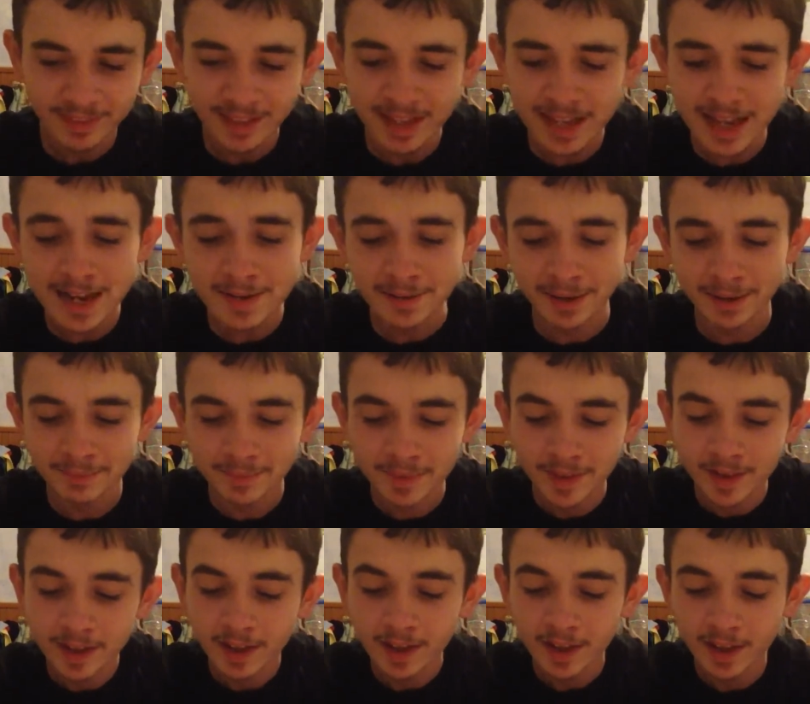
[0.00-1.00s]
Anyway,
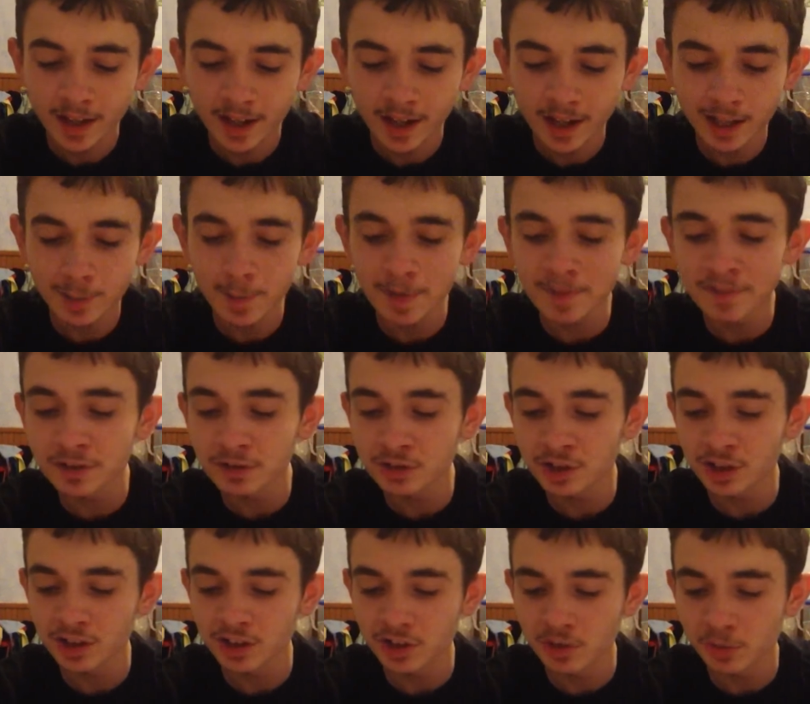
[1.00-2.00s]
the buffalo
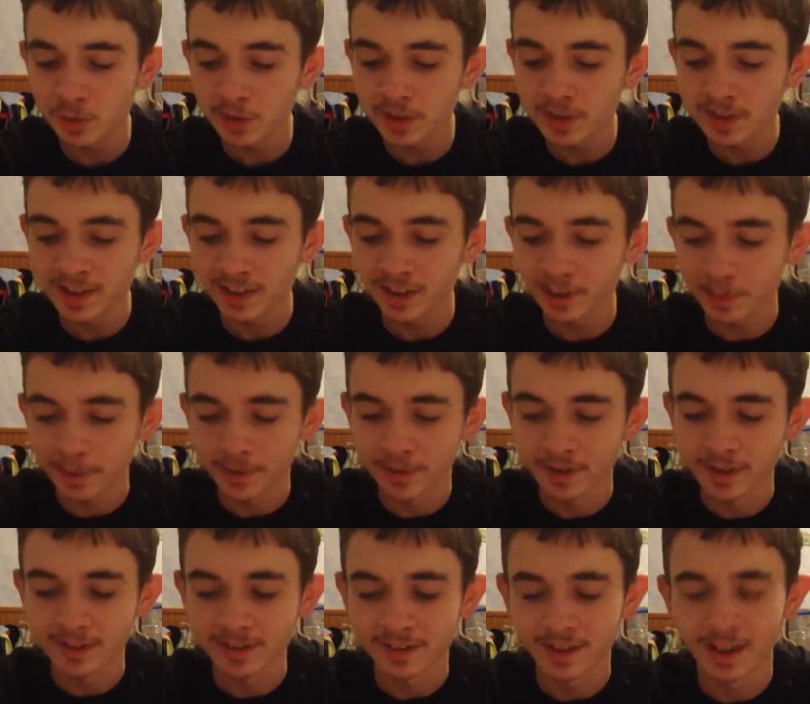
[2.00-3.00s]
charge toward the settler
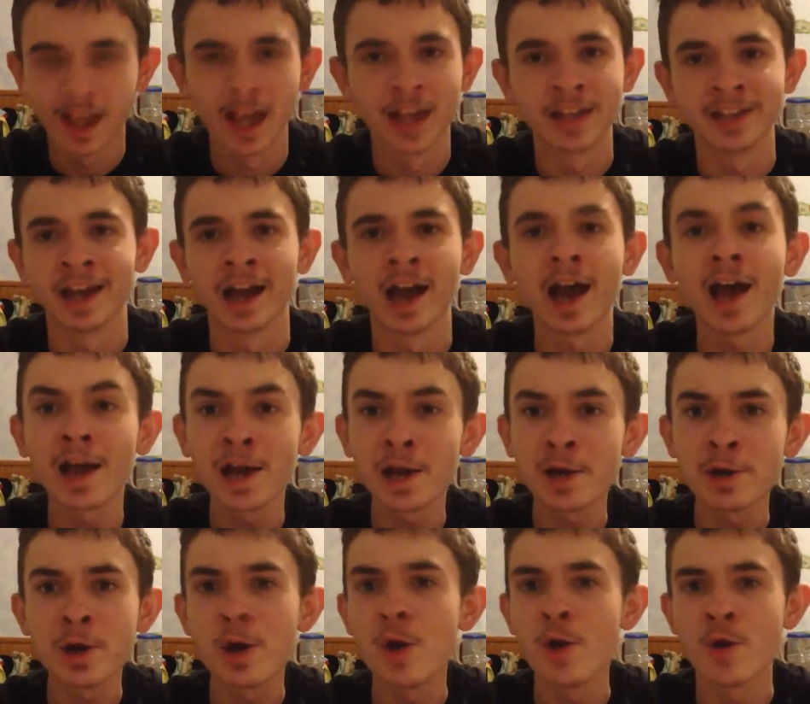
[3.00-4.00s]
ponies at high
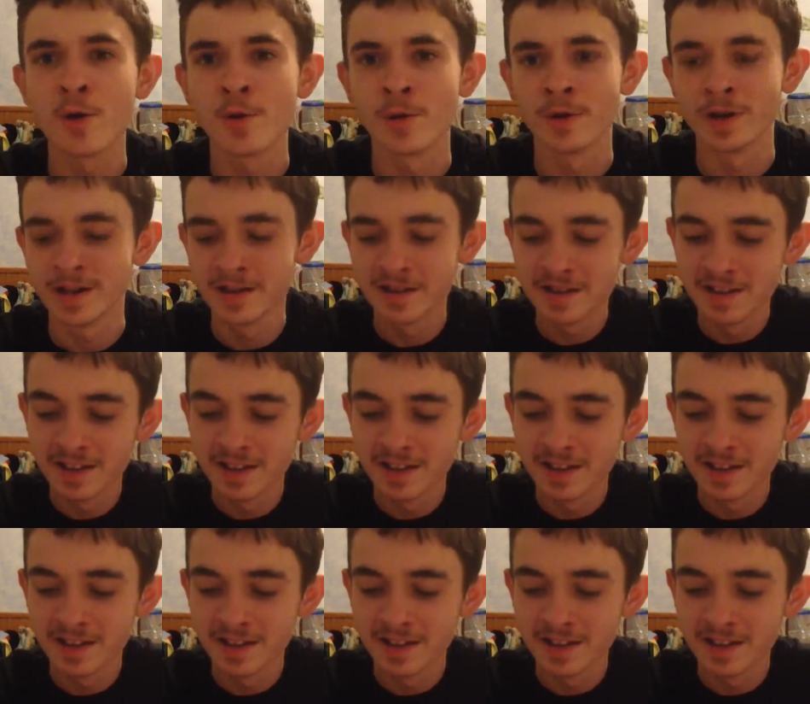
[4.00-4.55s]
noon,